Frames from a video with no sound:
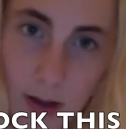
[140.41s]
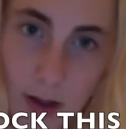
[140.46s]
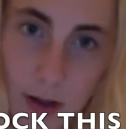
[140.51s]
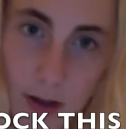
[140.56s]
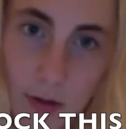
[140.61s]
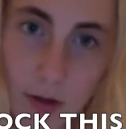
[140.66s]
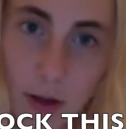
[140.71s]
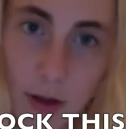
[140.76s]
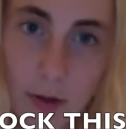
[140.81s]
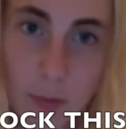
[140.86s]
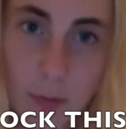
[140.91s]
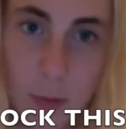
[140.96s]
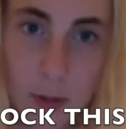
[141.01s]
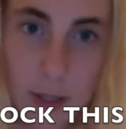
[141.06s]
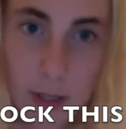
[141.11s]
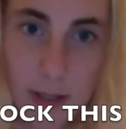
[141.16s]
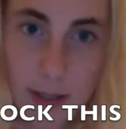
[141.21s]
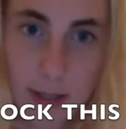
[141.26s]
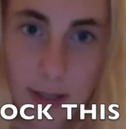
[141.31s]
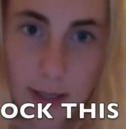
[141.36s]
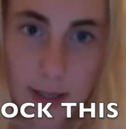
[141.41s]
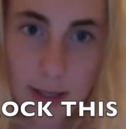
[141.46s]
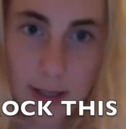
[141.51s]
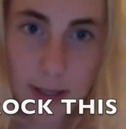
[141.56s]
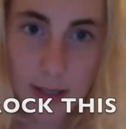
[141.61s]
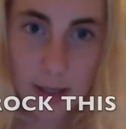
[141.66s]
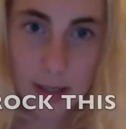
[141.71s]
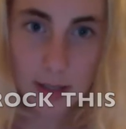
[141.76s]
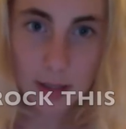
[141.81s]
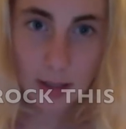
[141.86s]
So I've put a link
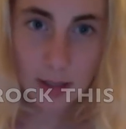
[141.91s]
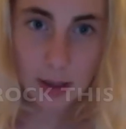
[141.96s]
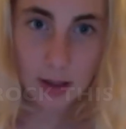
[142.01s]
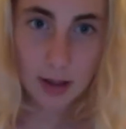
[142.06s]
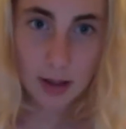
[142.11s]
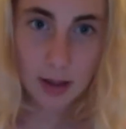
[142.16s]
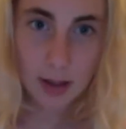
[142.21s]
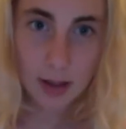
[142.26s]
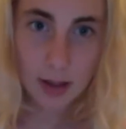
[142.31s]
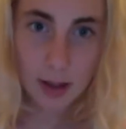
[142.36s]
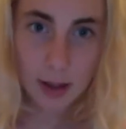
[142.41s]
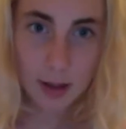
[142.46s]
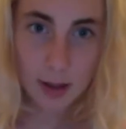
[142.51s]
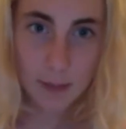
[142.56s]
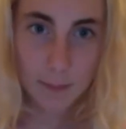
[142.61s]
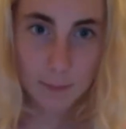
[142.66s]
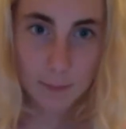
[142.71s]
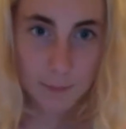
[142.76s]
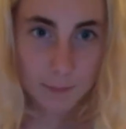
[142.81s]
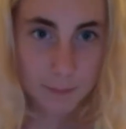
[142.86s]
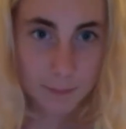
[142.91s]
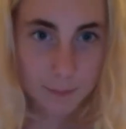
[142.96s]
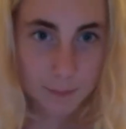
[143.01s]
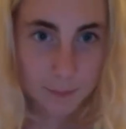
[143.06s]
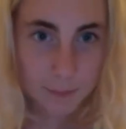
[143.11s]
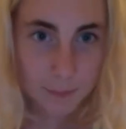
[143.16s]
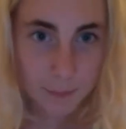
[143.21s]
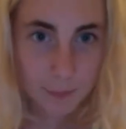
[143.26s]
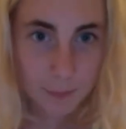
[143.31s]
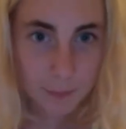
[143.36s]
in the
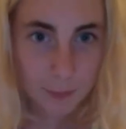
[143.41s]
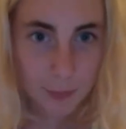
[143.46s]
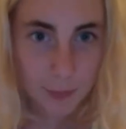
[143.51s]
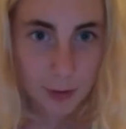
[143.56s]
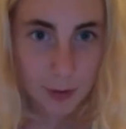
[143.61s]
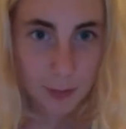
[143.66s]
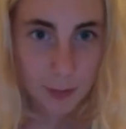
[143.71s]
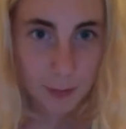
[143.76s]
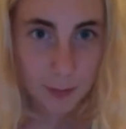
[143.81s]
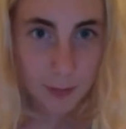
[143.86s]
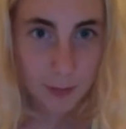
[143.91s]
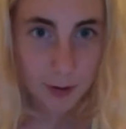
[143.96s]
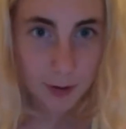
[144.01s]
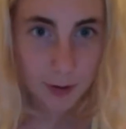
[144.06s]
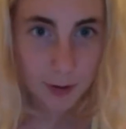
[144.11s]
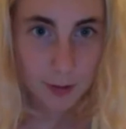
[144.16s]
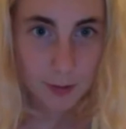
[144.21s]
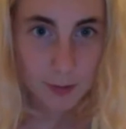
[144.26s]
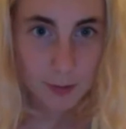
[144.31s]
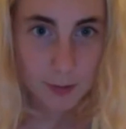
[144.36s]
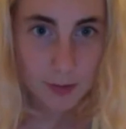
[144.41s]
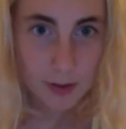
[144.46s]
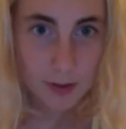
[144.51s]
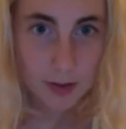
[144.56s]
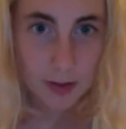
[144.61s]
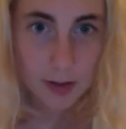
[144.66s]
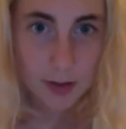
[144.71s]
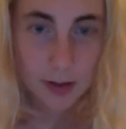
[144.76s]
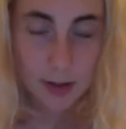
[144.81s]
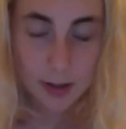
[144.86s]
um, bottom
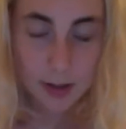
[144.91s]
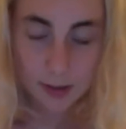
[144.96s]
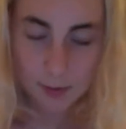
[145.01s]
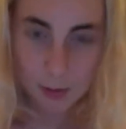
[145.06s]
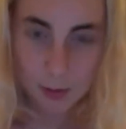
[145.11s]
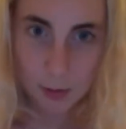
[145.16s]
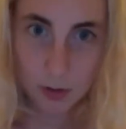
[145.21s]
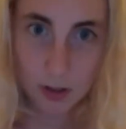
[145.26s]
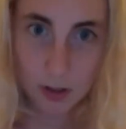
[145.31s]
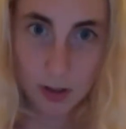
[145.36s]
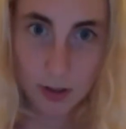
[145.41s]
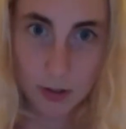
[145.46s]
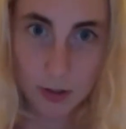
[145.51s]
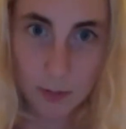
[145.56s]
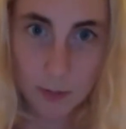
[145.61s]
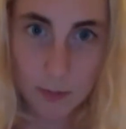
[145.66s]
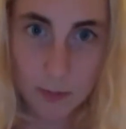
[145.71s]
if you want to